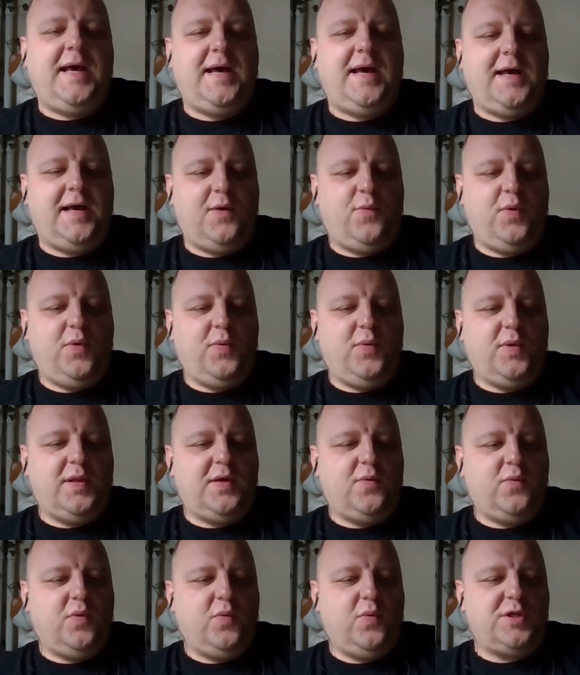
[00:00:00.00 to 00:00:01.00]
We
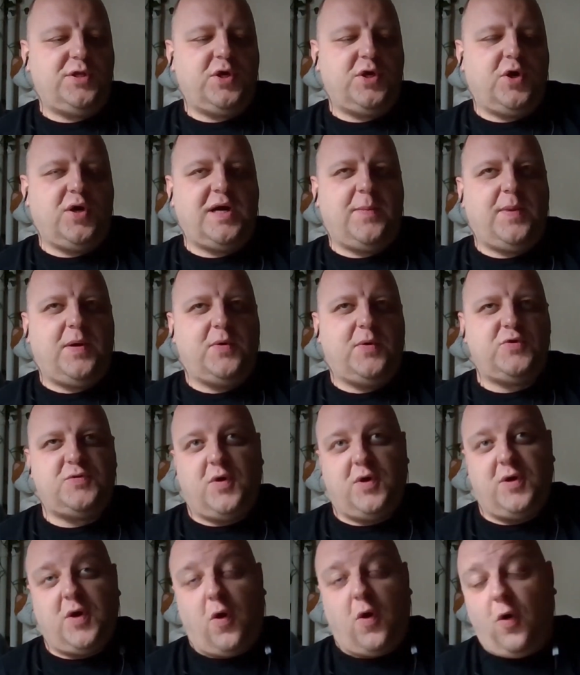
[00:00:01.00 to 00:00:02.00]
will talk about
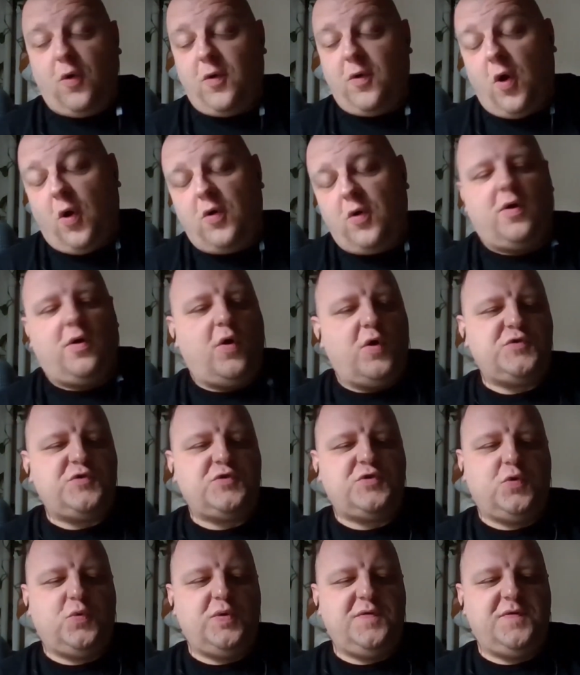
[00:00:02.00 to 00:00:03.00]

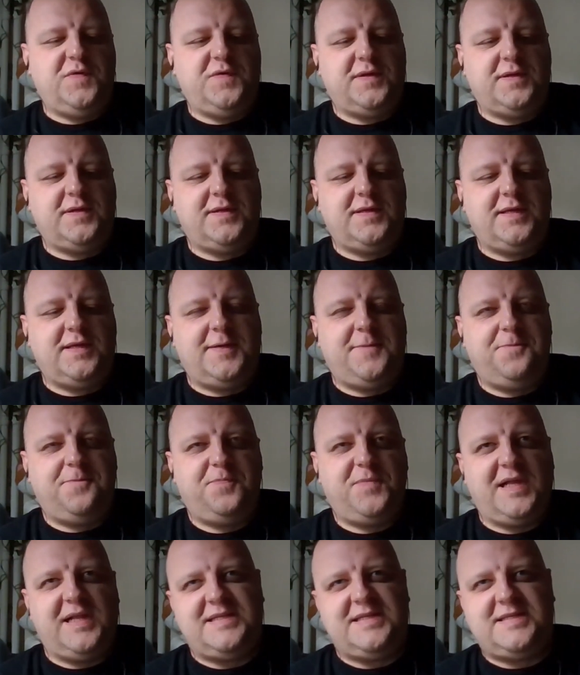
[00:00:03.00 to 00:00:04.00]
also even
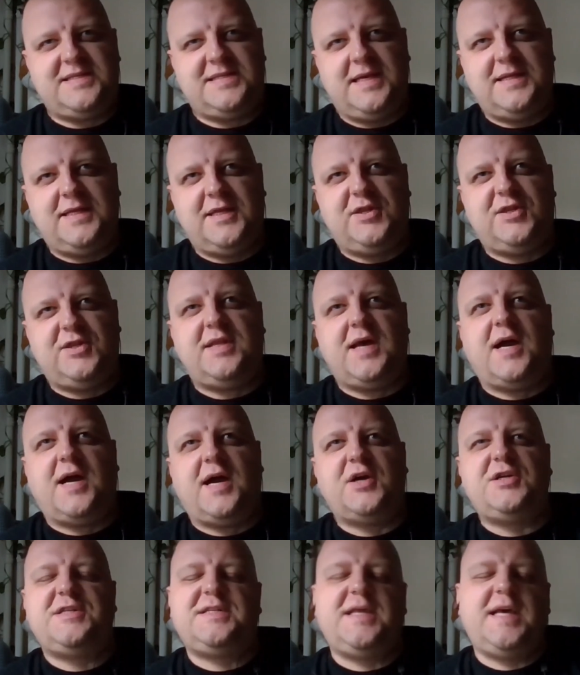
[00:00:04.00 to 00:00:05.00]
let's say the
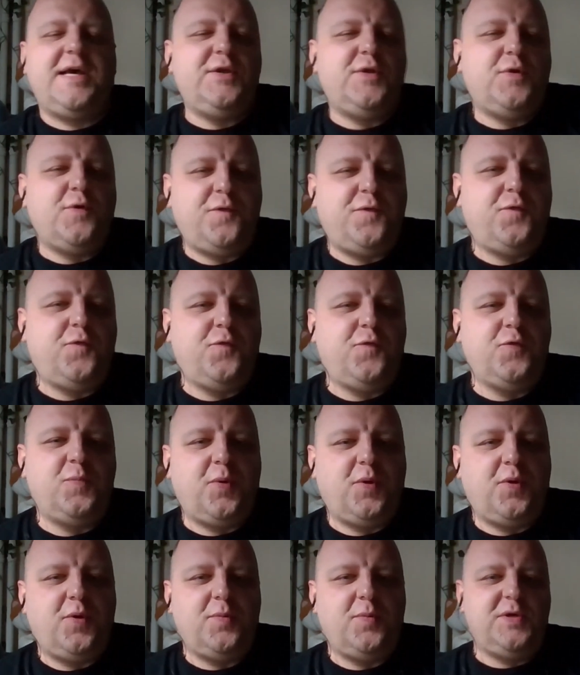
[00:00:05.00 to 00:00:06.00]
dark side of
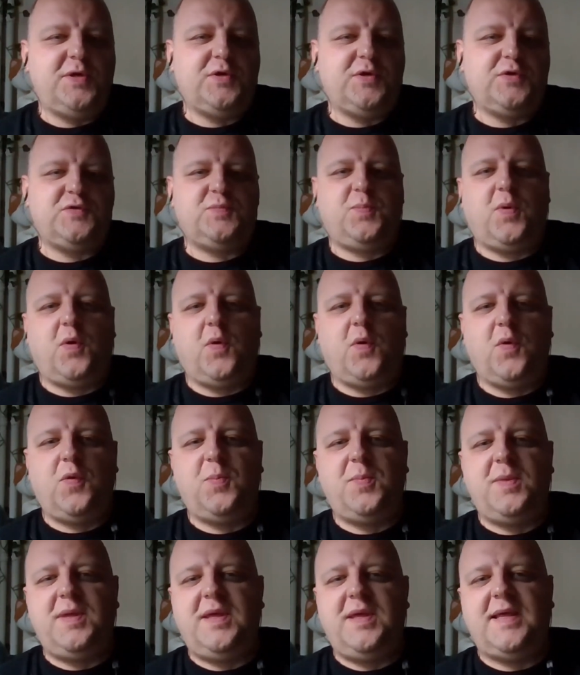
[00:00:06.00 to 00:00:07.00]
football, because
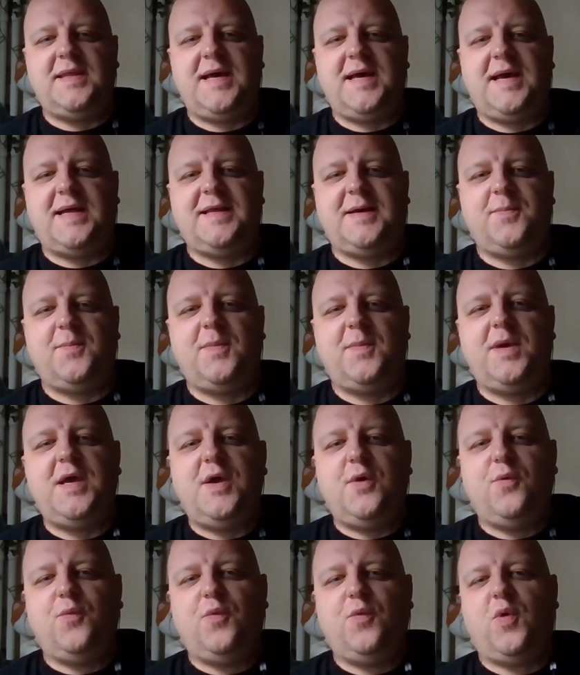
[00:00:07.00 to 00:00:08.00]
both me and Adam,
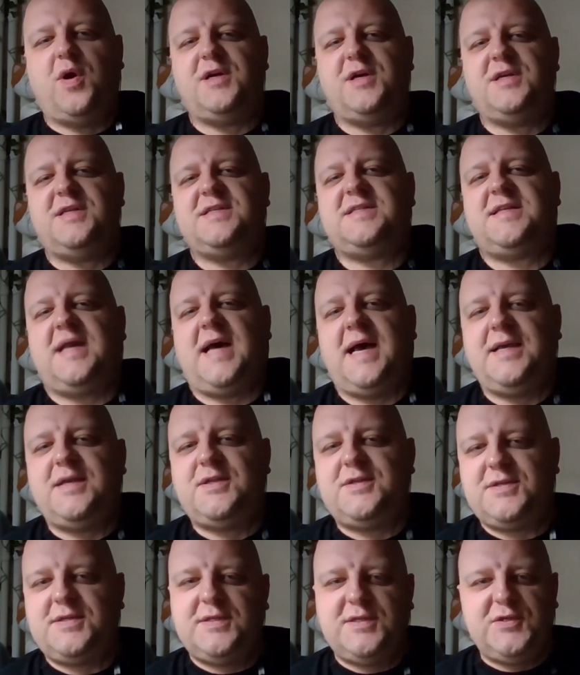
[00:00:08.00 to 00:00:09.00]
we were
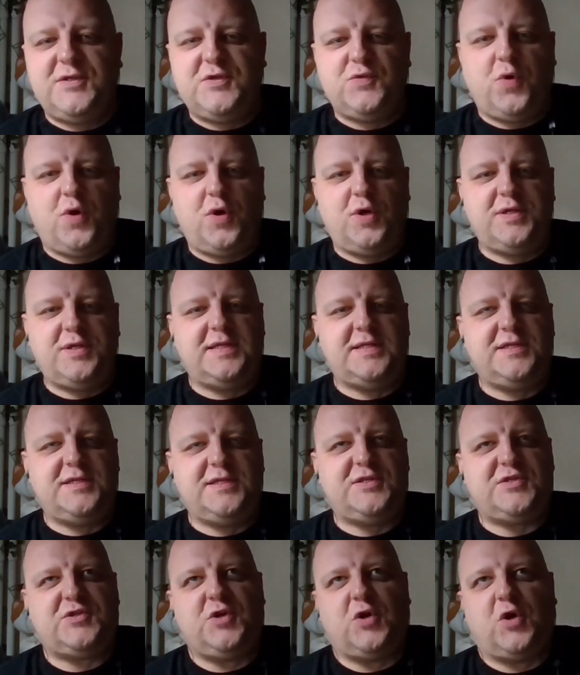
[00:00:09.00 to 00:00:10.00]
inside this world and
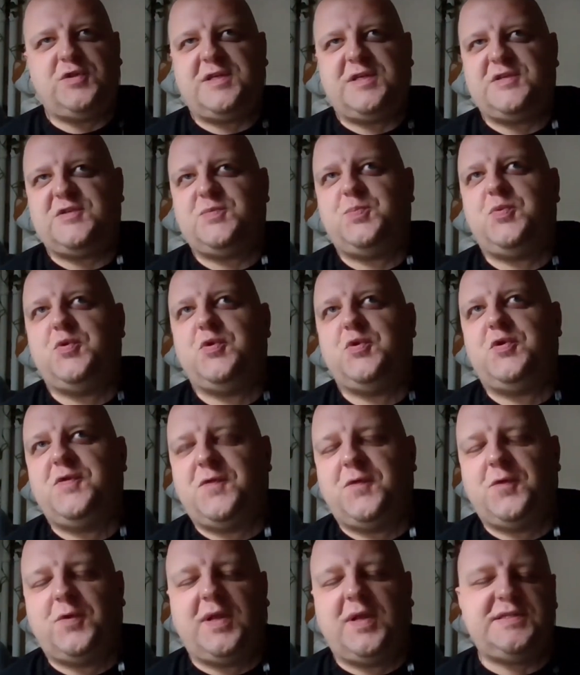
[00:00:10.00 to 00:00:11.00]
it's not as
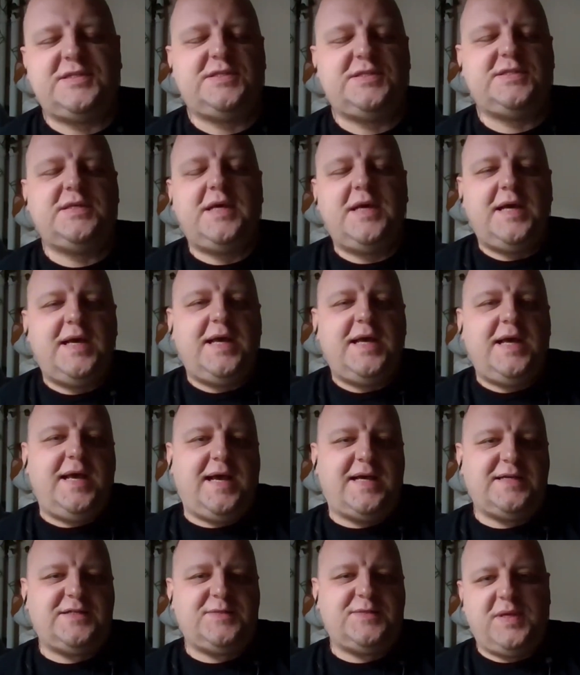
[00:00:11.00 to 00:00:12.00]
beautiful as
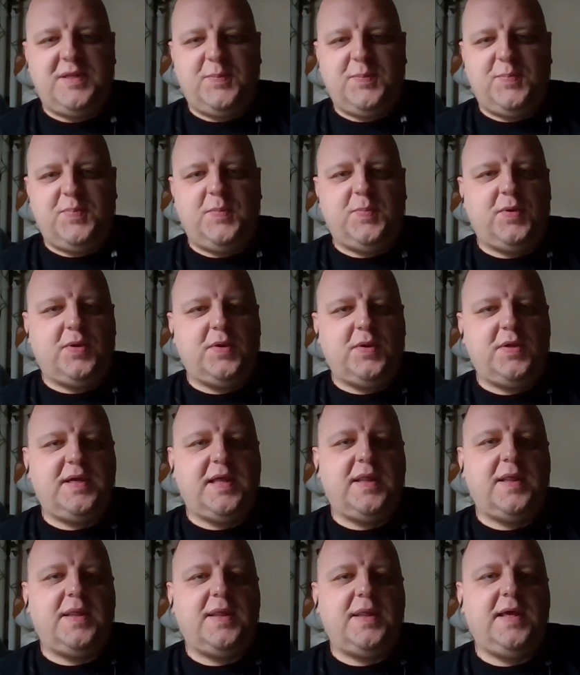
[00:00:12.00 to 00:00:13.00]
many people
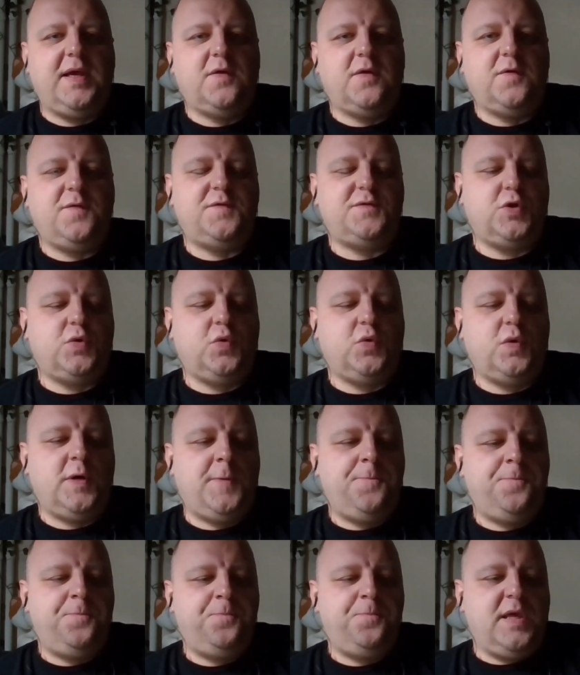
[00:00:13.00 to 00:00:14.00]
can think of. So
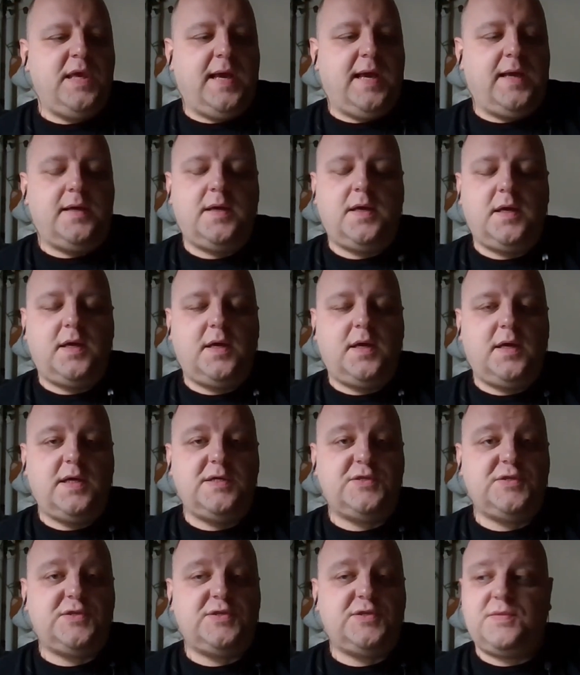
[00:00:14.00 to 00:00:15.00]
yeah,
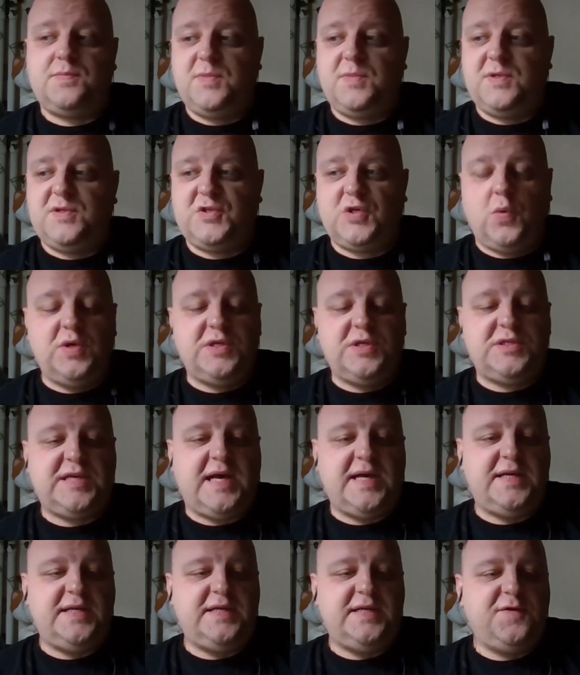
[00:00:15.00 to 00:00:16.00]
it's so
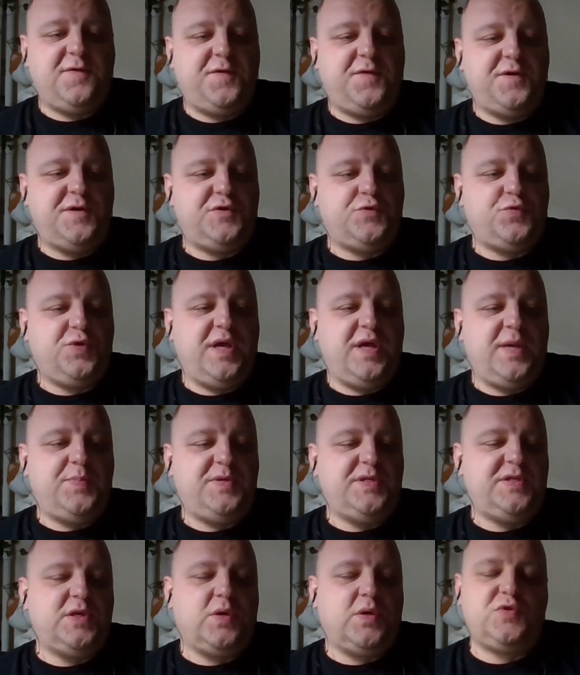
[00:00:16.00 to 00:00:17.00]
exciting. The first 3
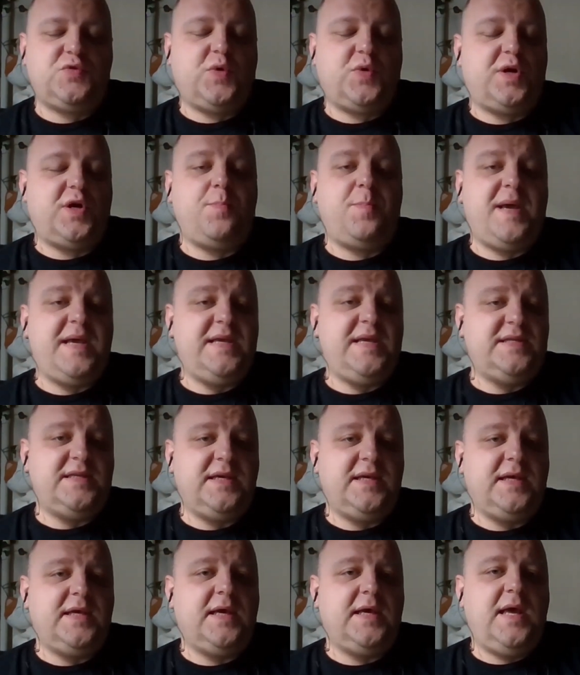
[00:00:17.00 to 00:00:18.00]
episodes were
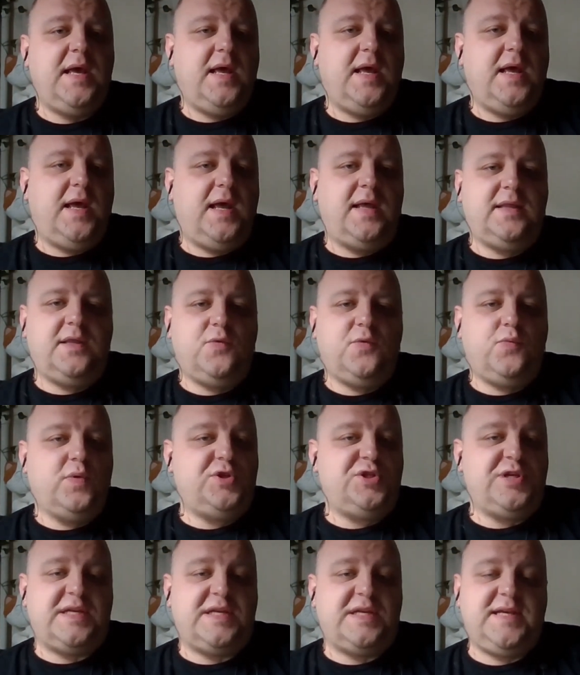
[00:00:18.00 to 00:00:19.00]
amazing, and it
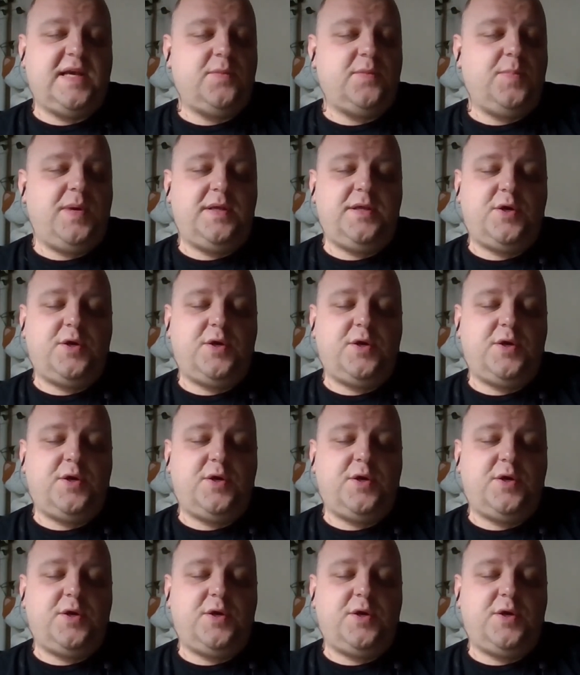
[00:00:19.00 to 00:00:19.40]
will just get